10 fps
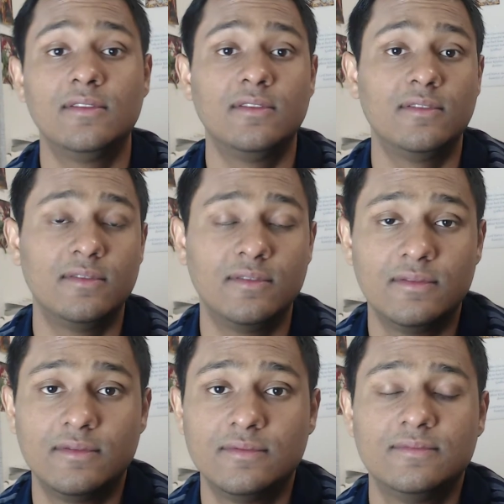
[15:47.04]

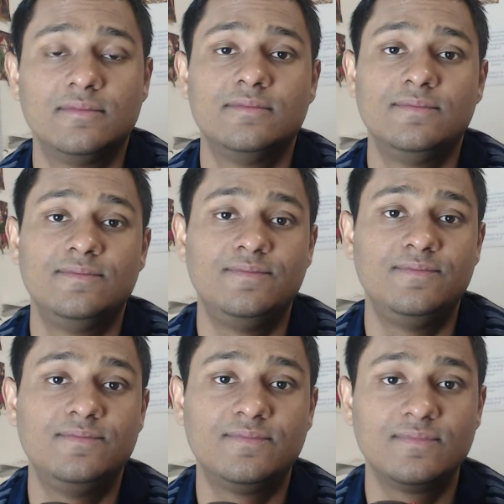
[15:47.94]
(no one is talking)